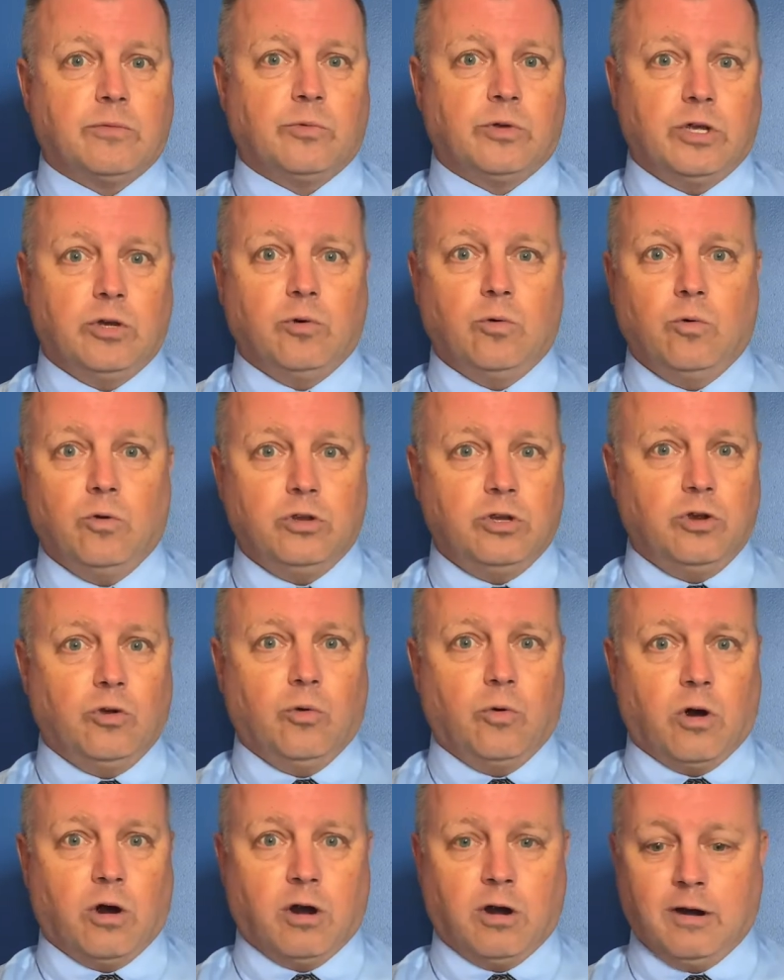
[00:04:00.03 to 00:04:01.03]
You you
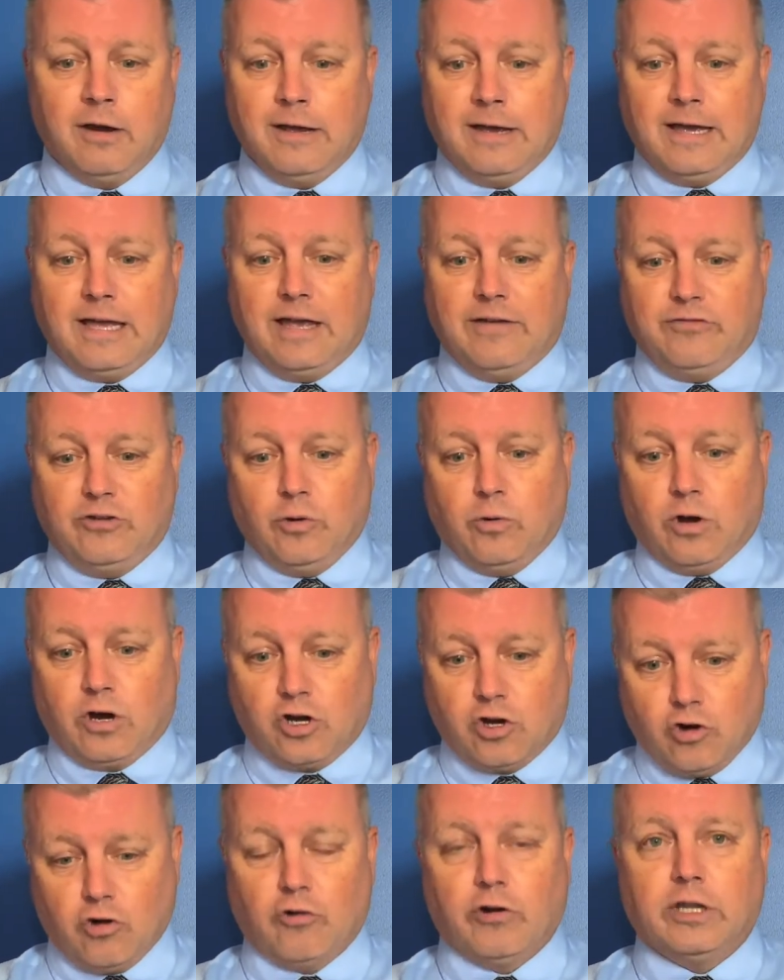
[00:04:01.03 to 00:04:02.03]
are if you are
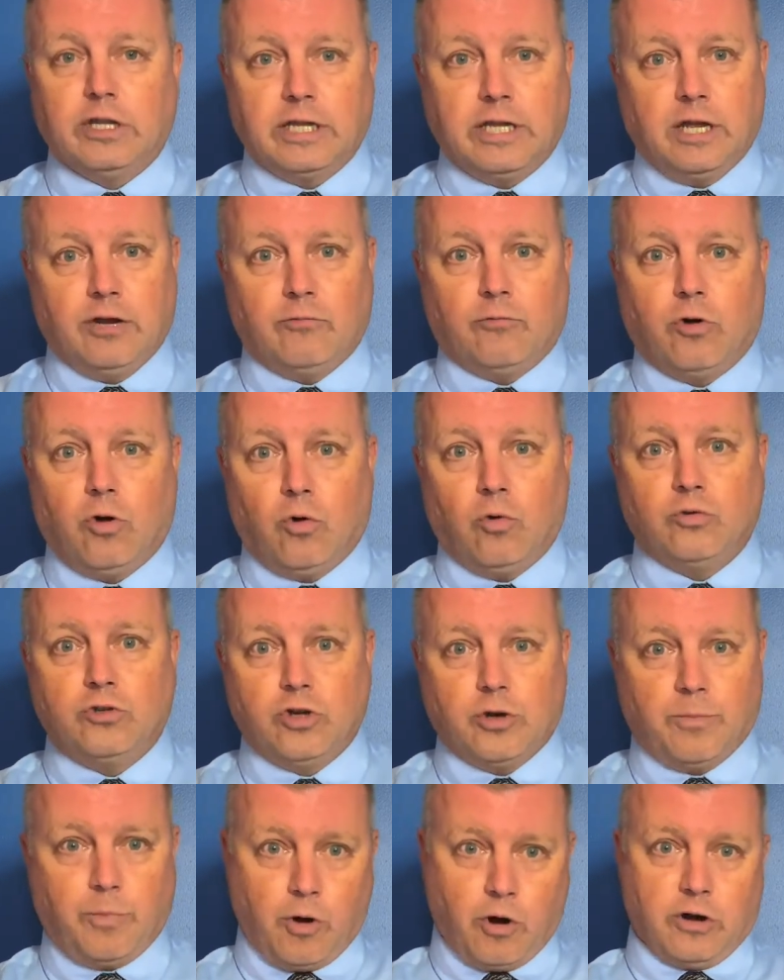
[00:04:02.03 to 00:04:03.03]
currently enrolled, you're
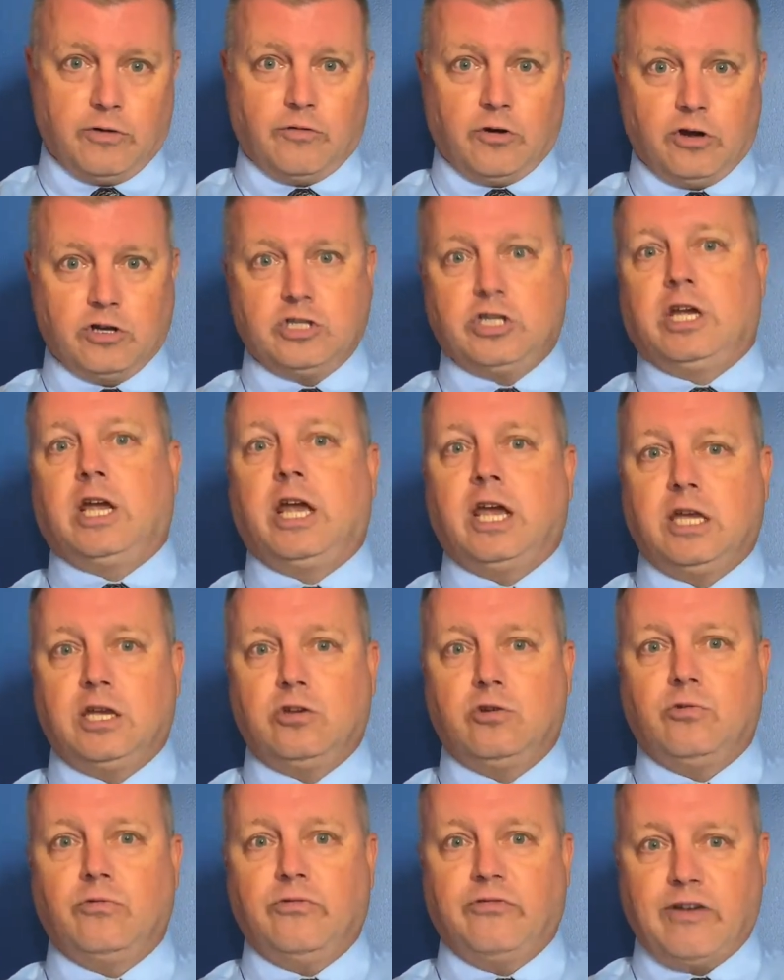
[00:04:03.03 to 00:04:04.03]
part of our
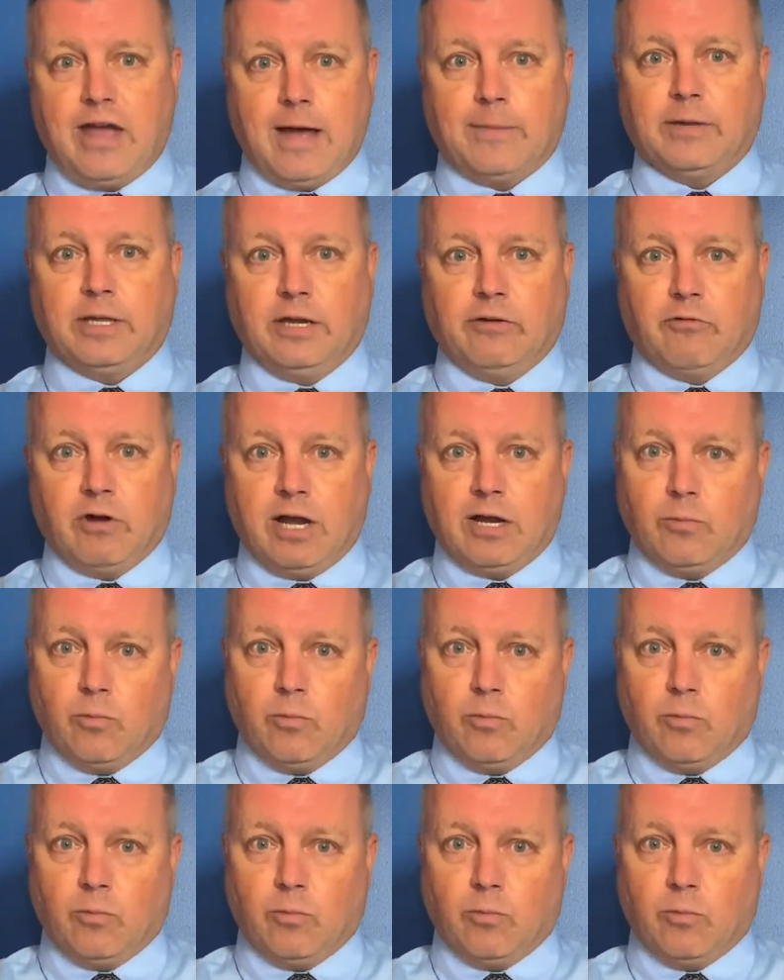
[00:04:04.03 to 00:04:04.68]
GAQ family, right?